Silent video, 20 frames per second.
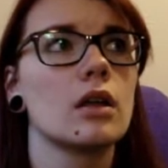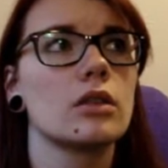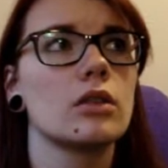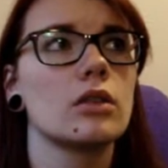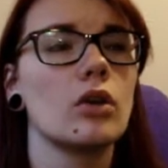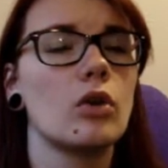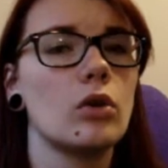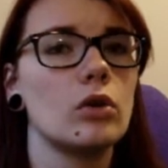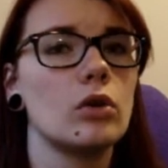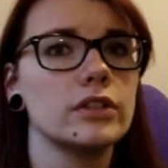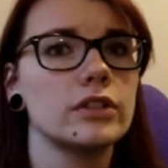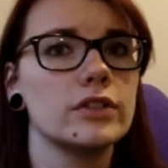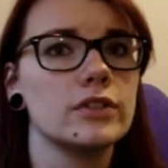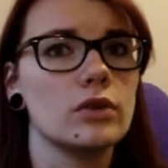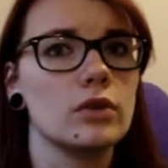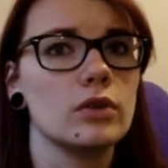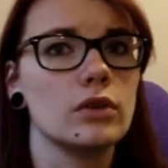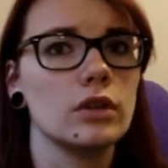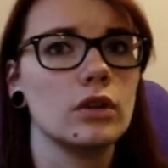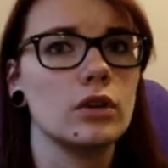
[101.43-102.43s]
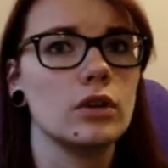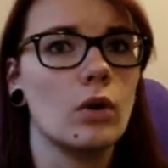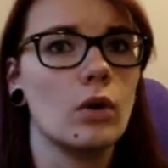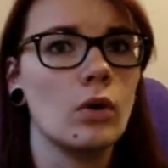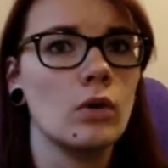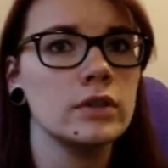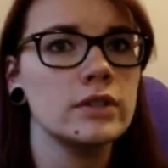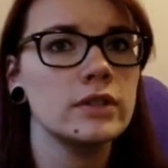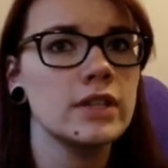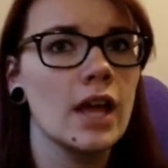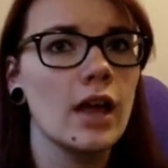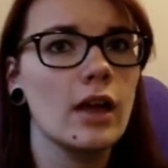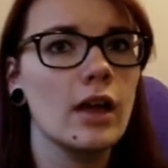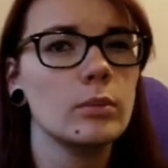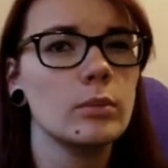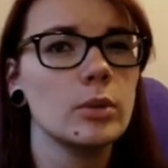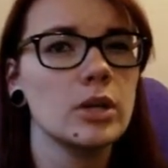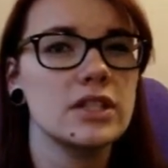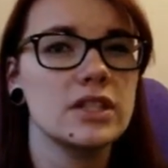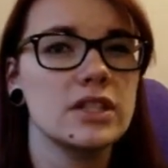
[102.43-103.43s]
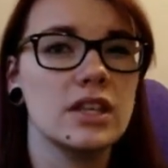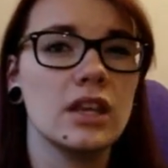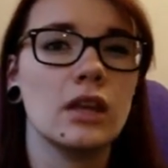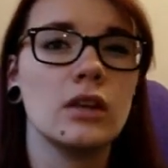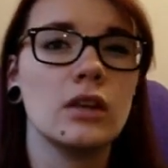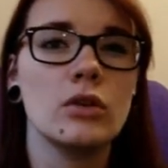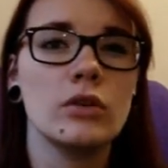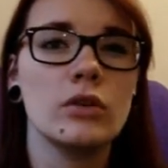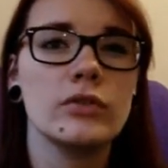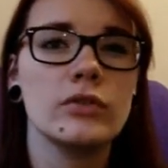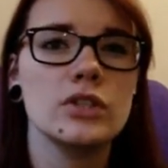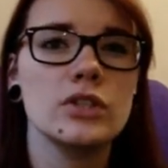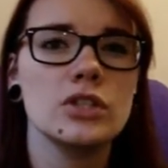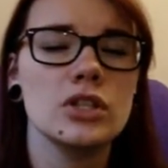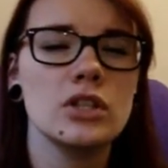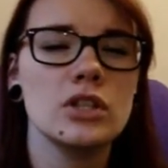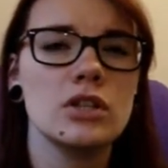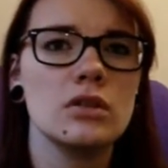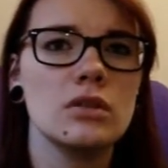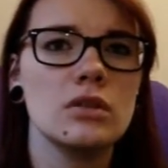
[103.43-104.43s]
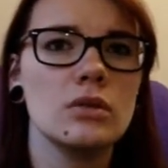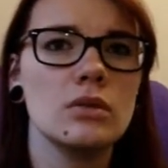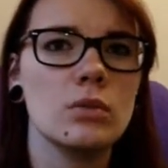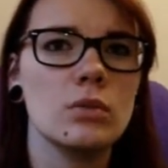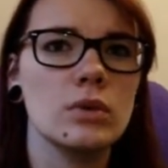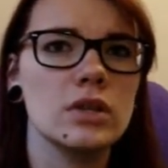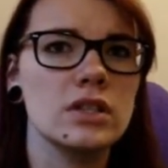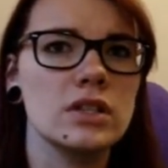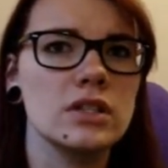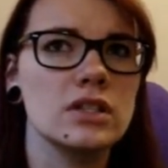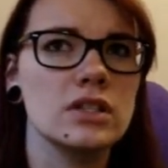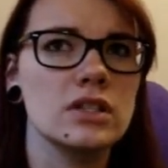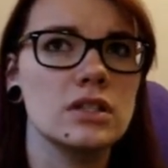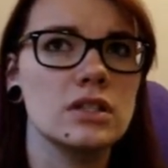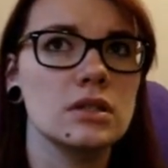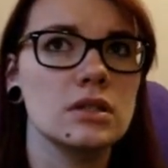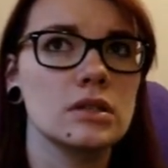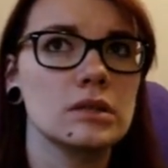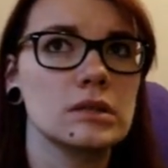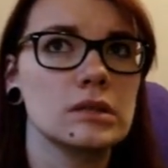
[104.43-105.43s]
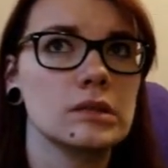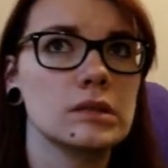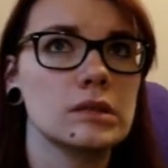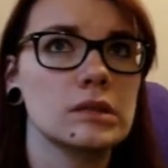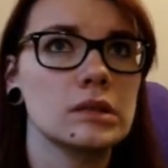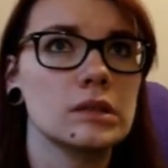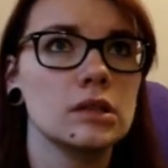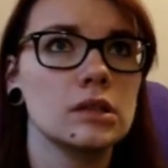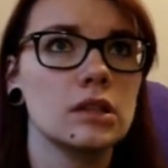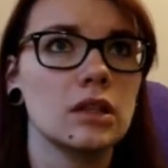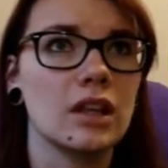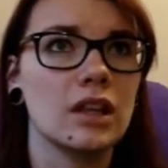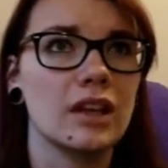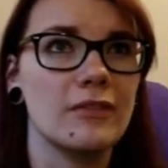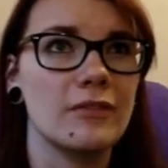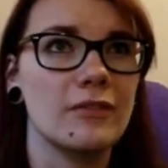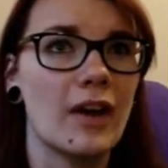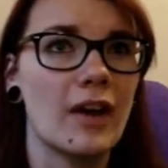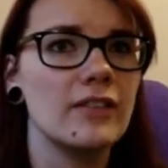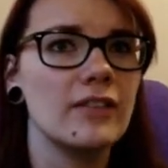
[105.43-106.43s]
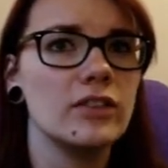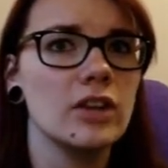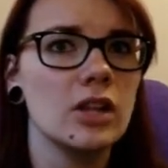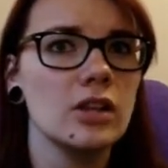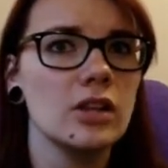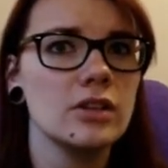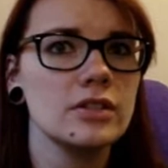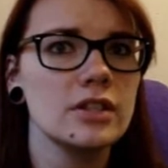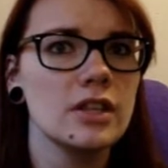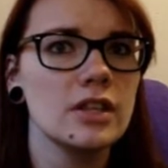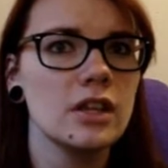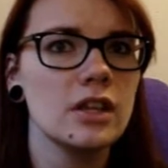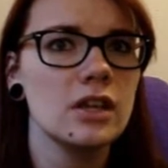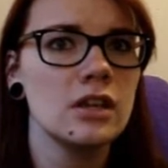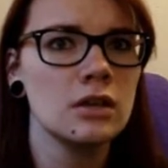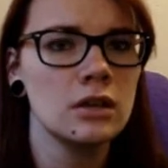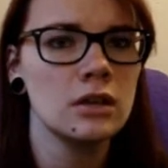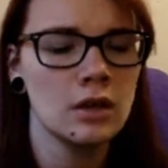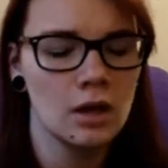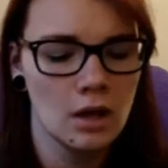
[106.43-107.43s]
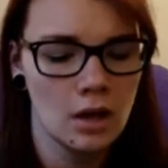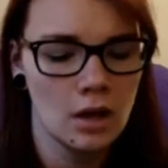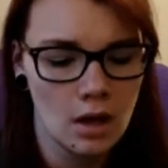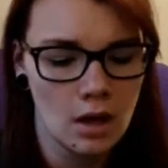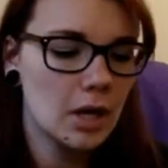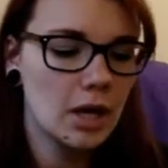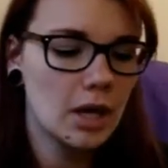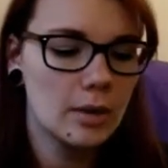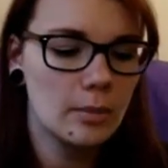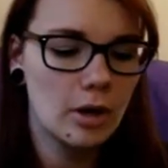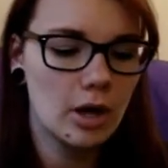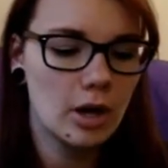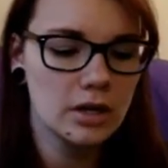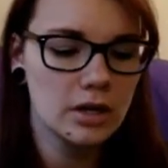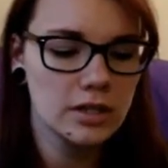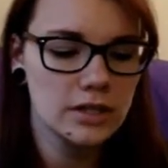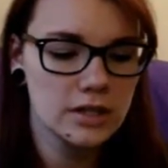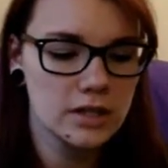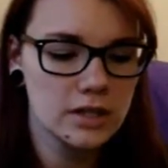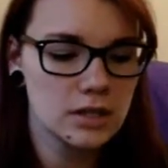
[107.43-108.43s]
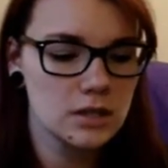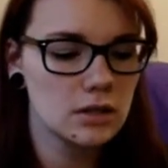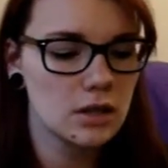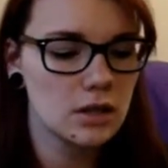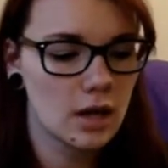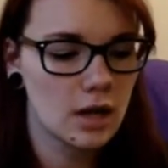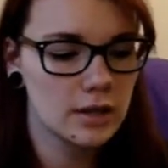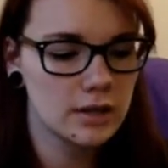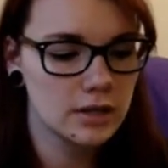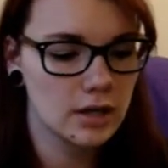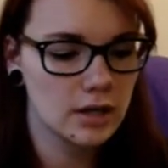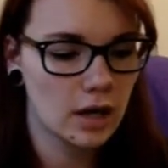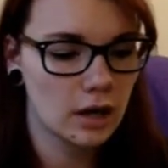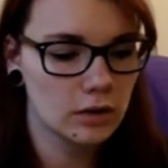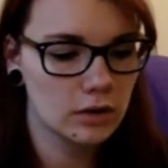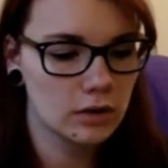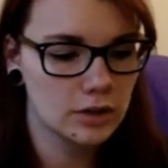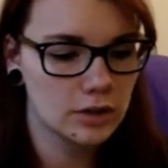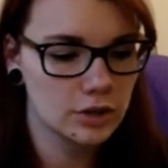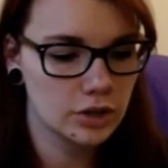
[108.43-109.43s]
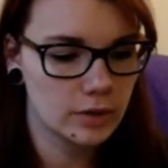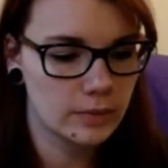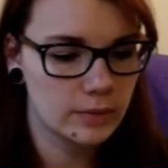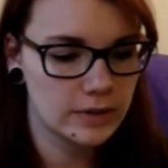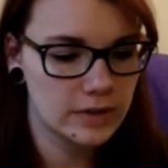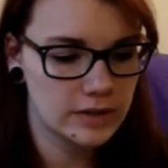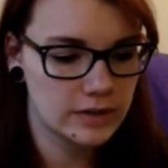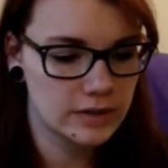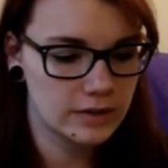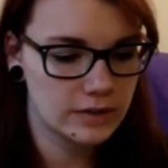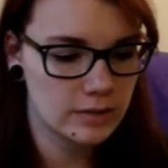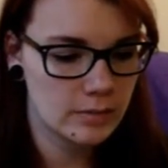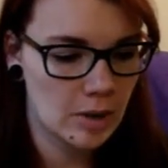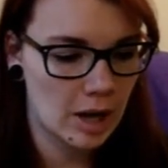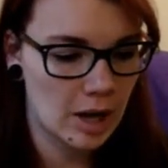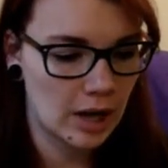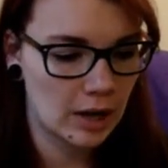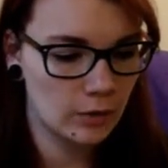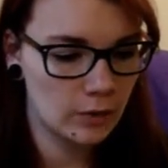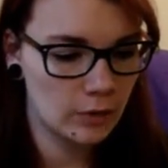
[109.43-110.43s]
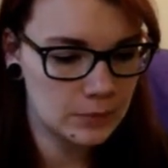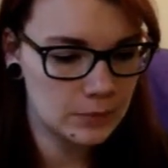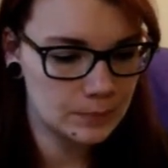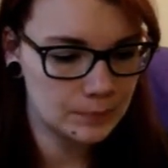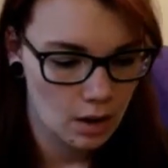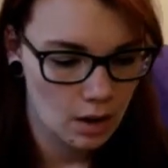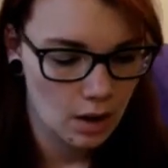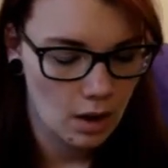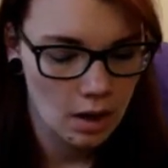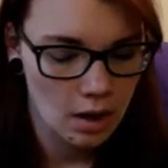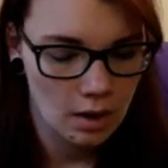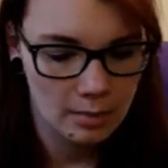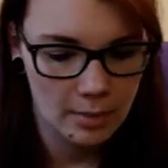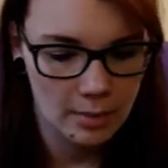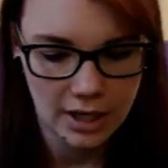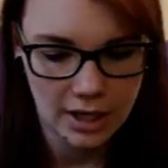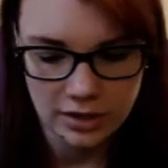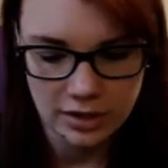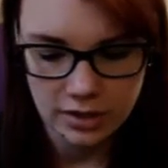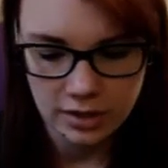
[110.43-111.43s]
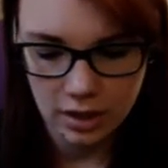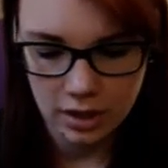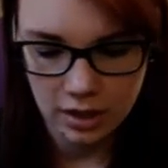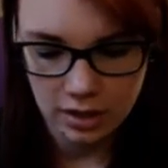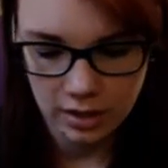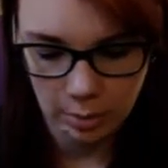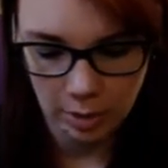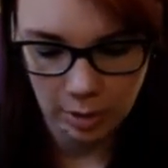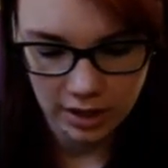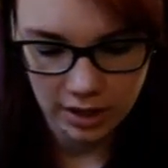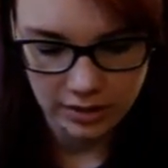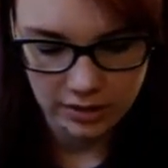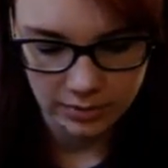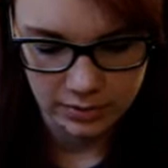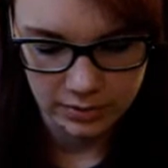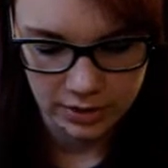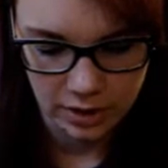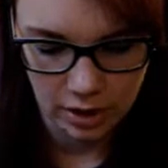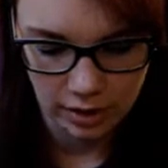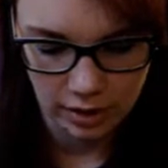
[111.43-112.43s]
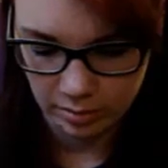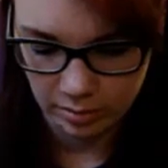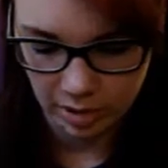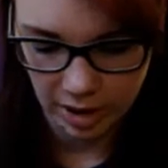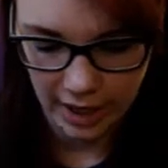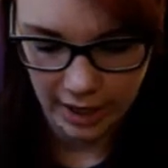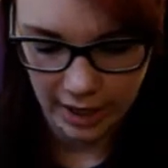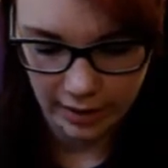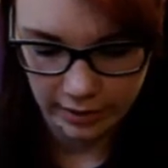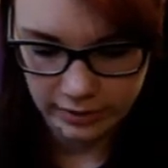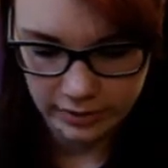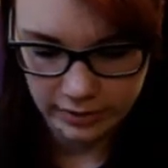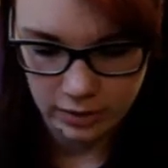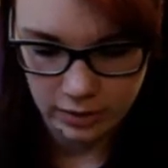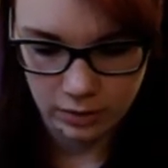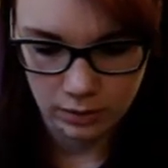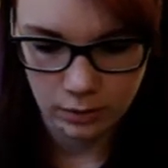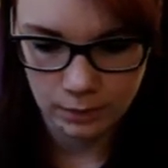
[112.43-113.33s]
The Coldest Girl in Coldtown because the Kindle version was like $5, I think. I'm honestly not entirely sure what this is about. I just got it because it was Holly Black, so.